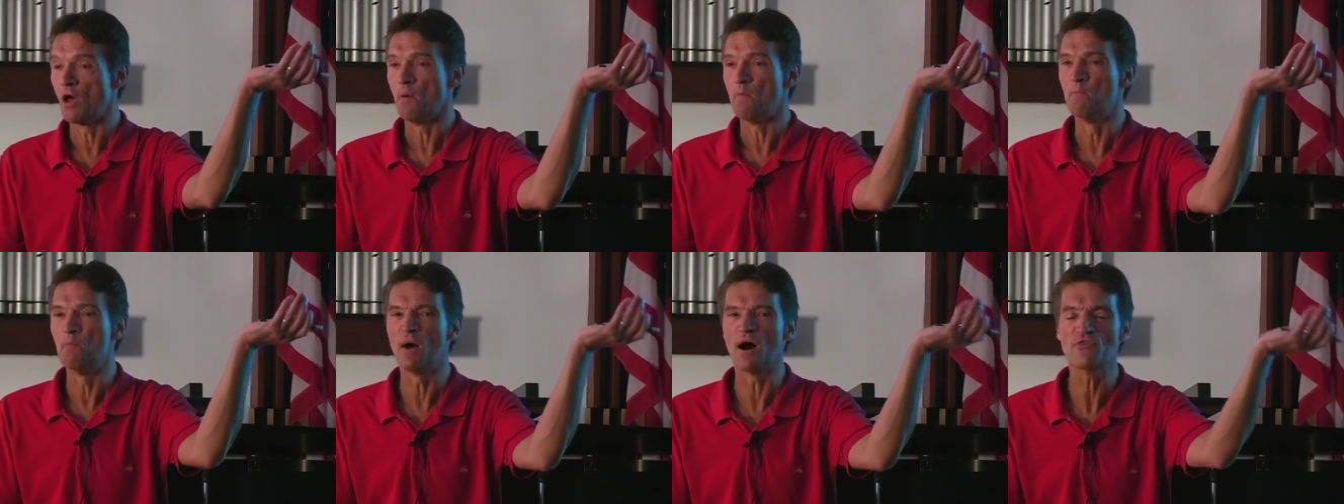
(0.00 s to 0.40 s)

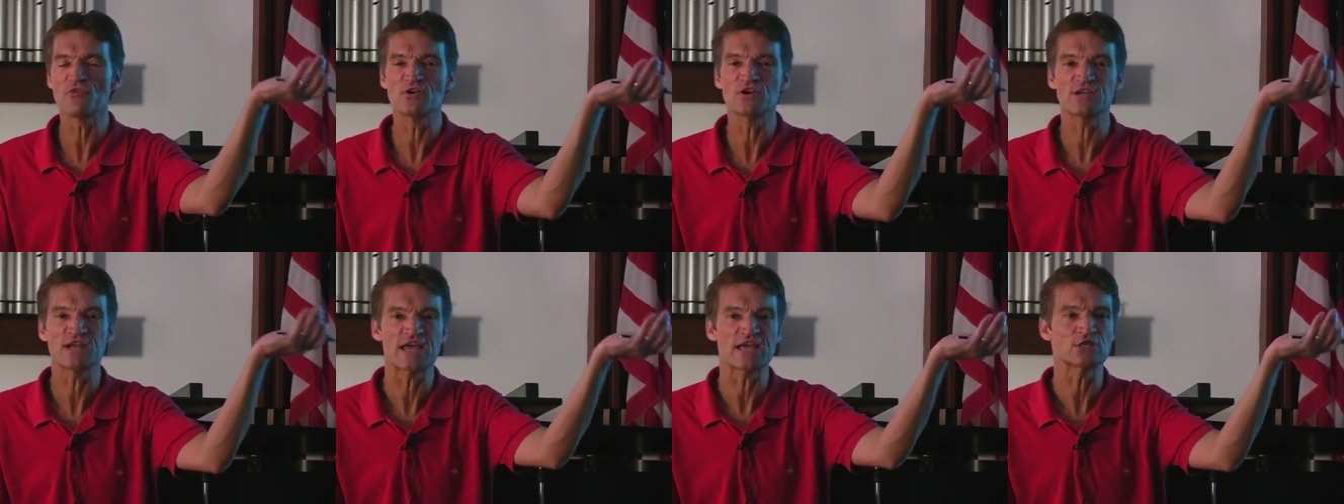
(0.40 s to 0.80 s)

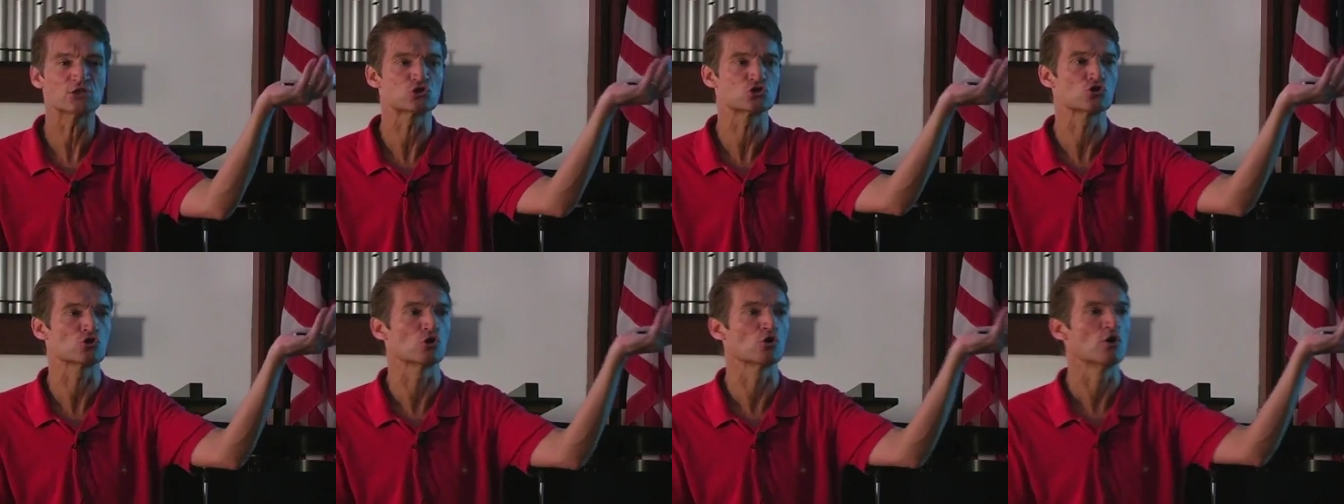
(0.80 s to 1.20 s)
Mother
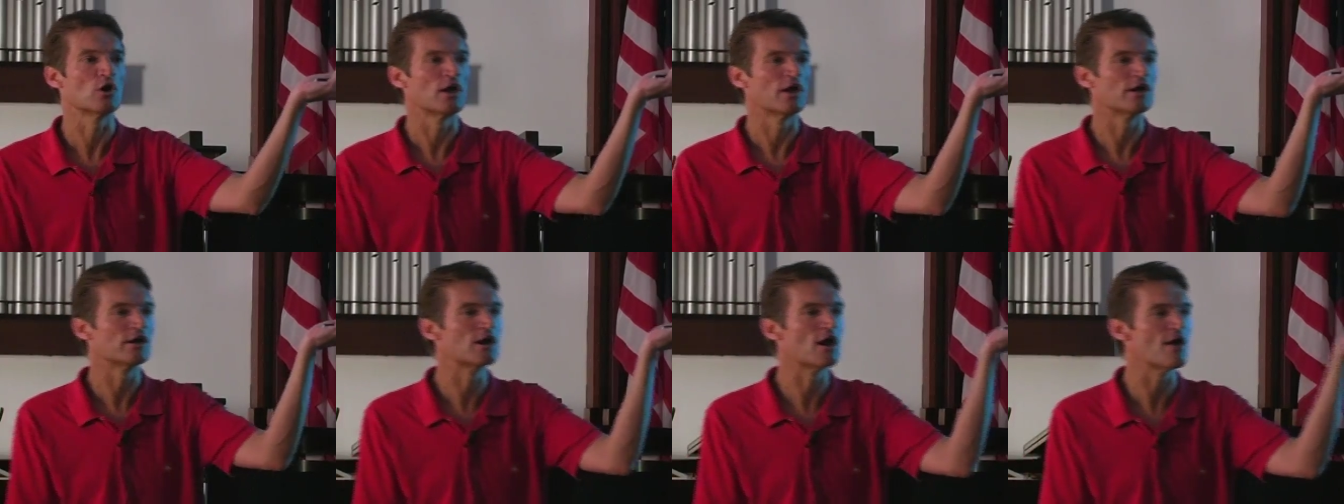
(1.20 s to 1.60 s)
Nature
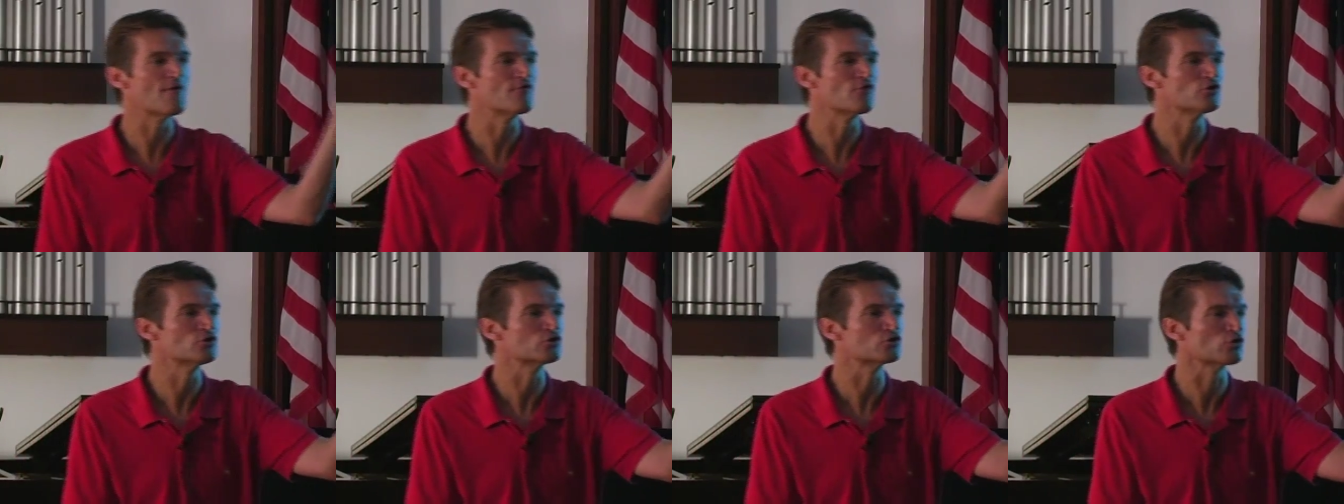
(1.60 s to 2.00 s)

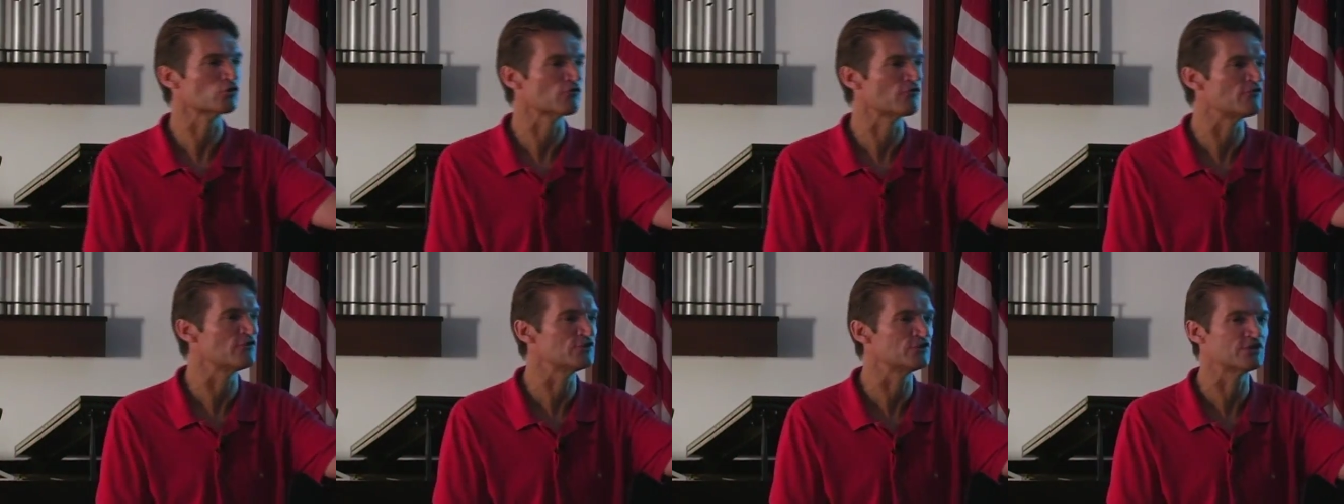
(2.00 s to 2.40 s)
governs her
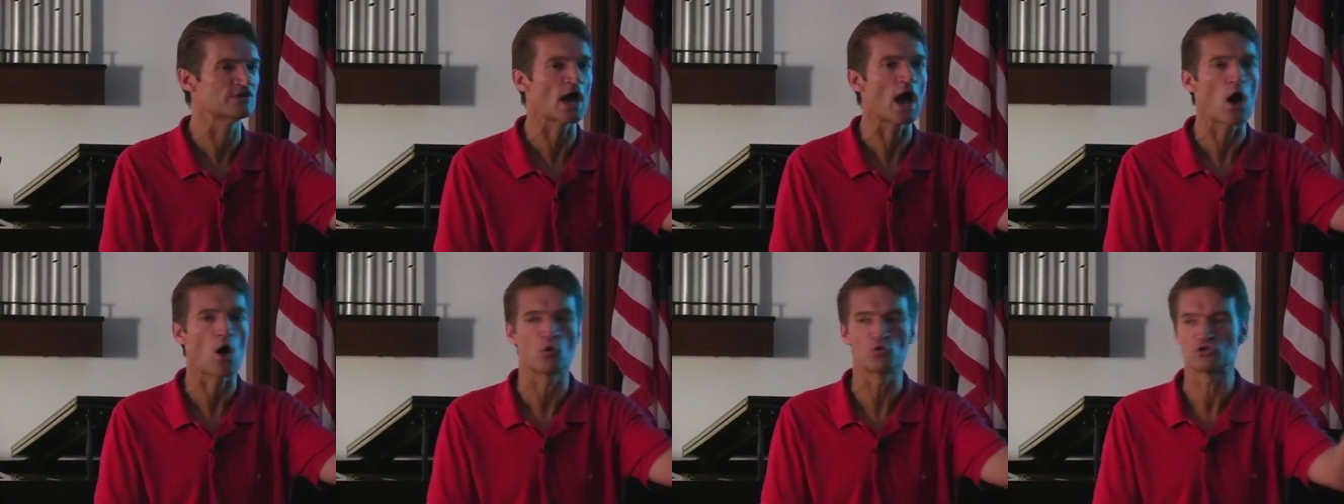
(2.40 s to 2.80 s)

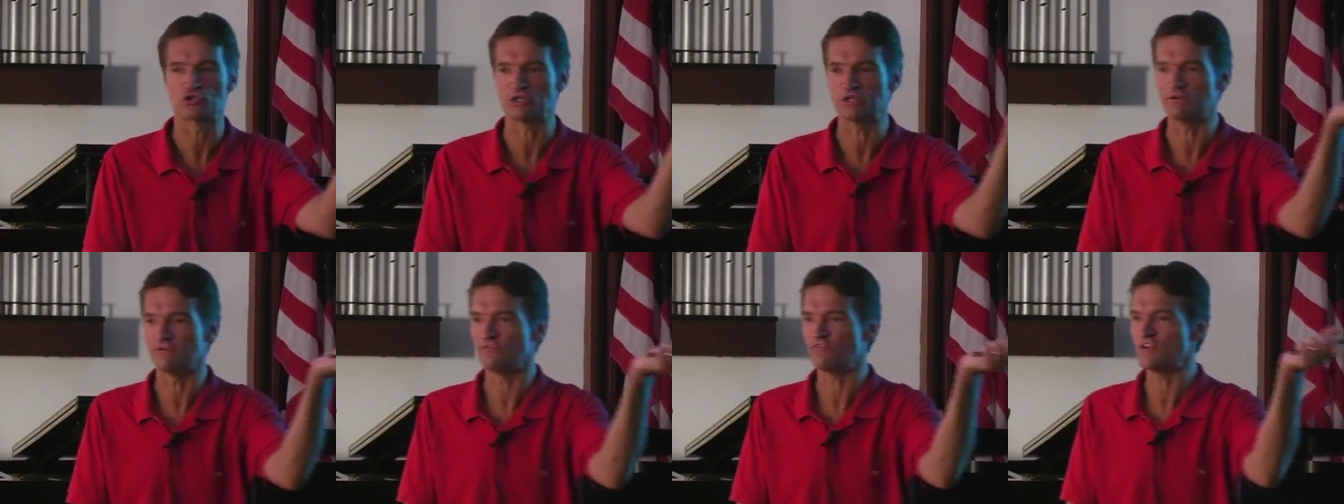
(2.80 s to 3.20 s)

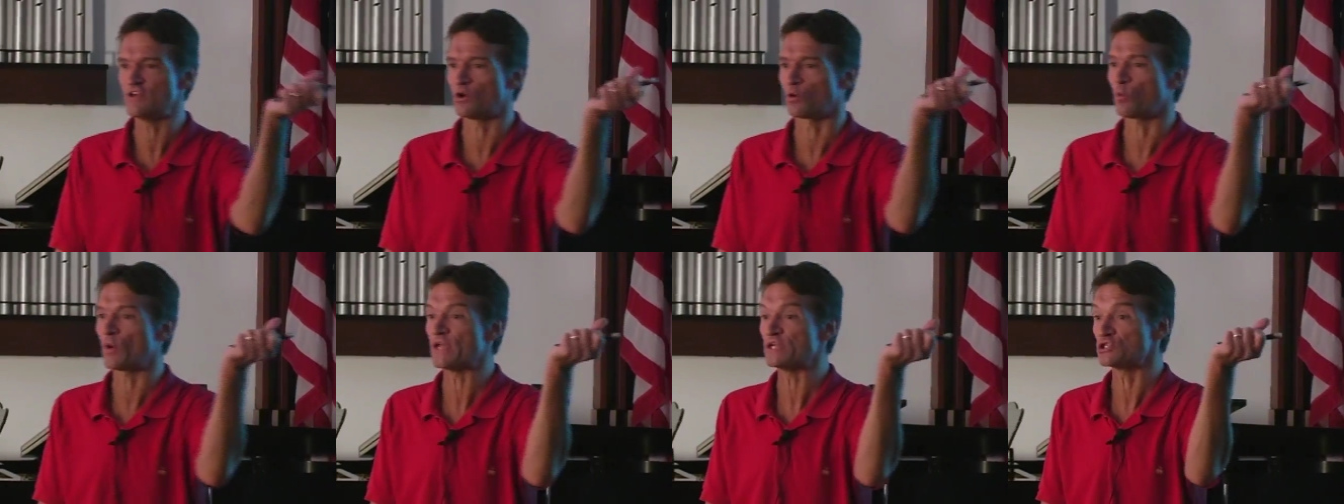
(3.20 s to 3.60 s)
physiology
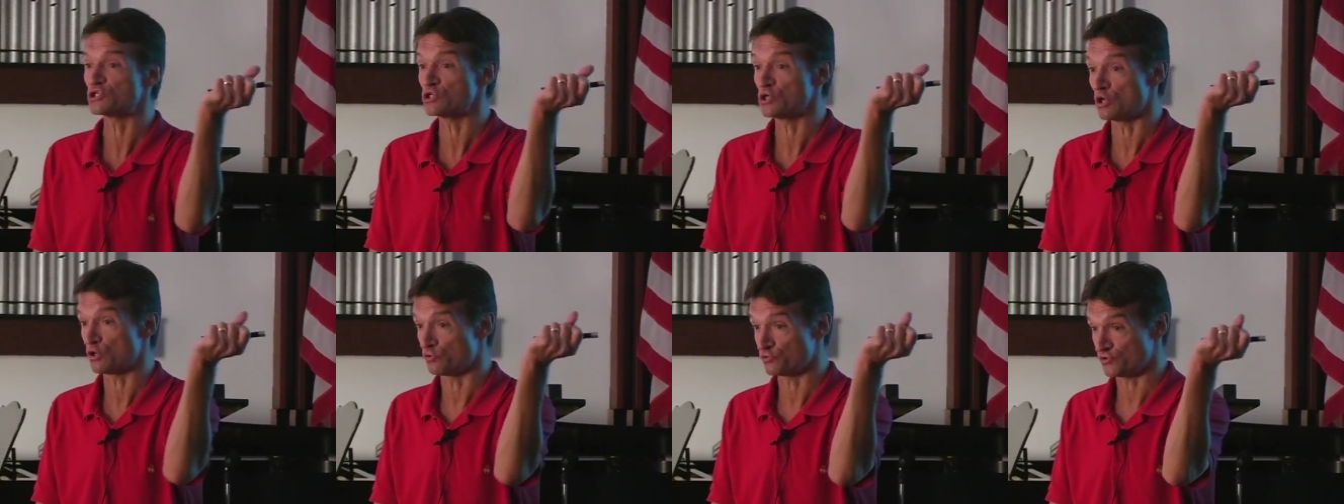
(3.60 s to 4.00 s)
via
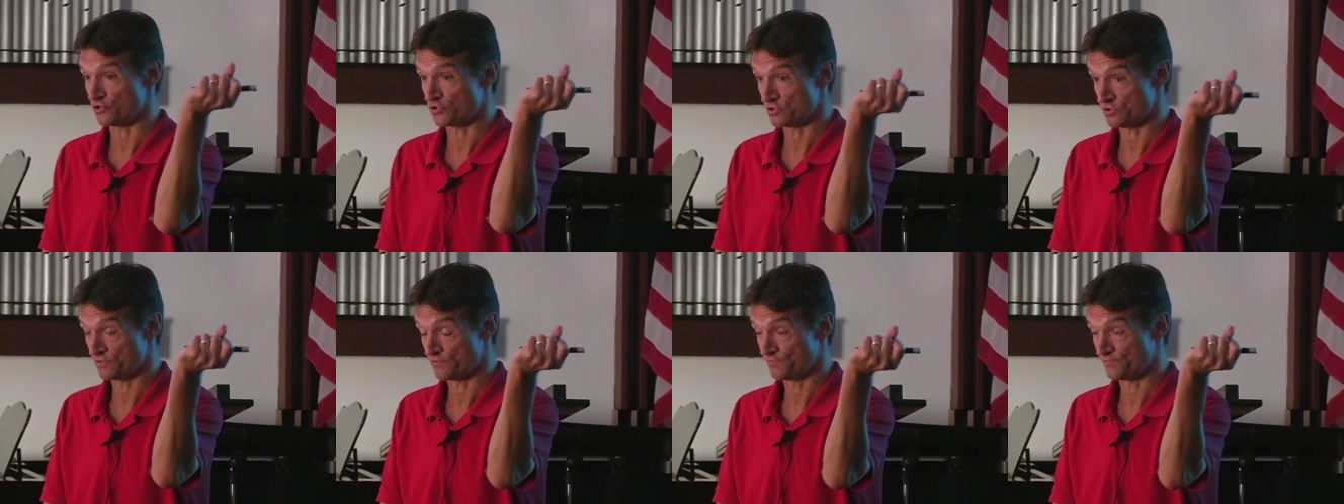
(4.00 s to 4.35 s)
ratios.